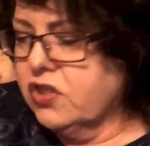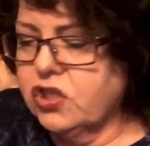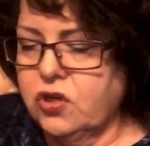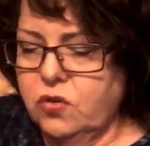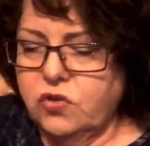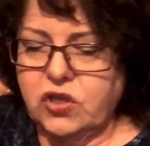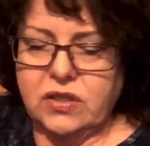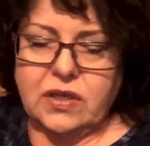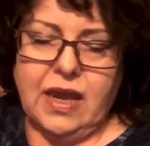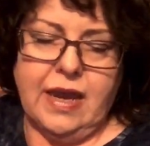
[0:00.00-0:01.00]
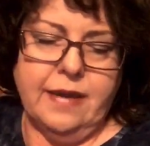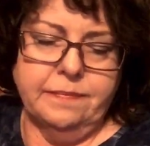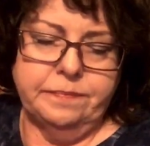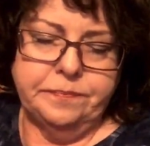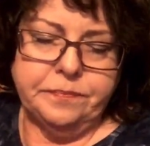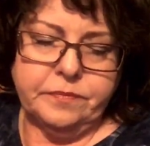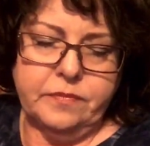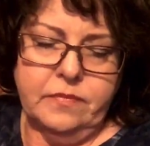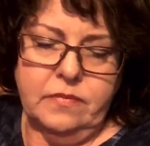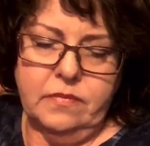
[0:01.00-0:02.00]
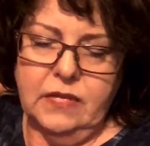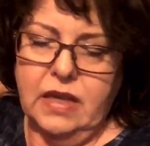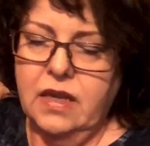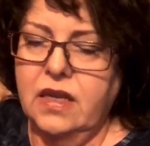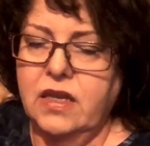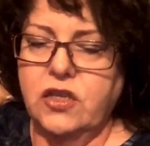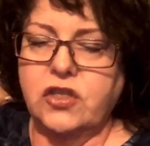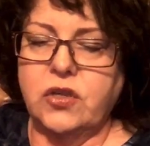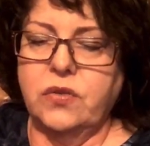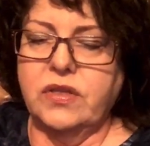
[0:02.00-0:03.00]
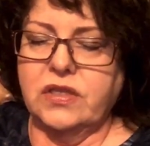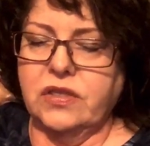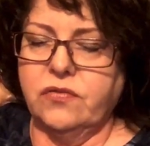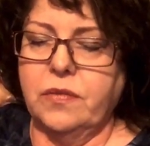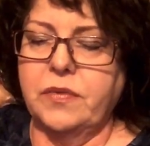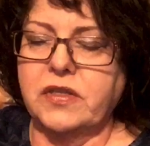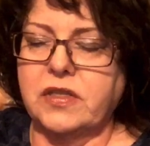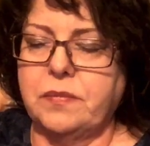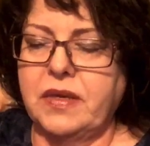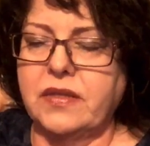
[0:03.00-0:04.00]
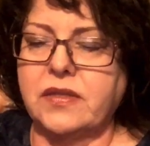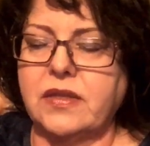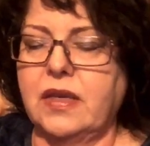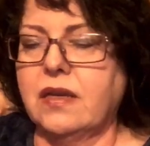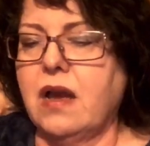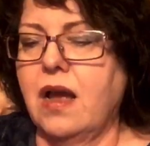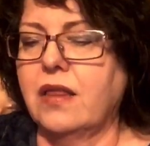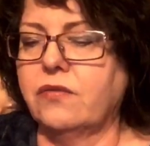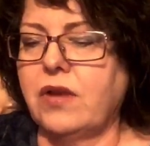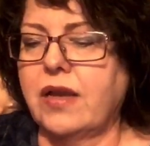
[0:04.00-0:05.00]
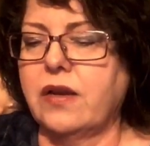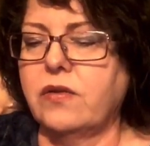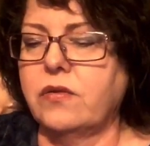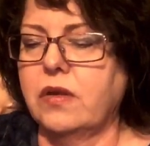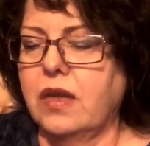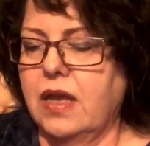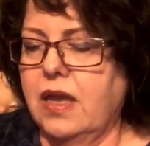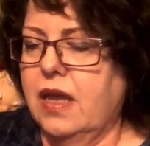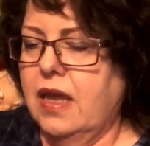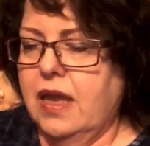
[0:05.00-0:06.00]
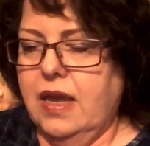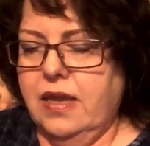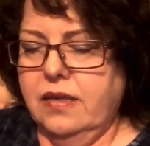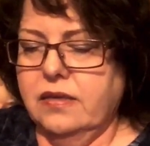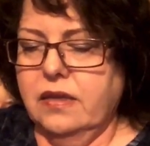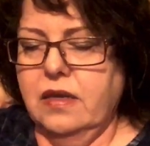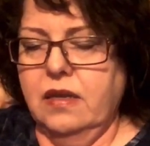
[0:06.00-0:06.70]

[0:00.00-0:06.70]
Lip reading: two just came. So this is from the Smiths in Colorado. And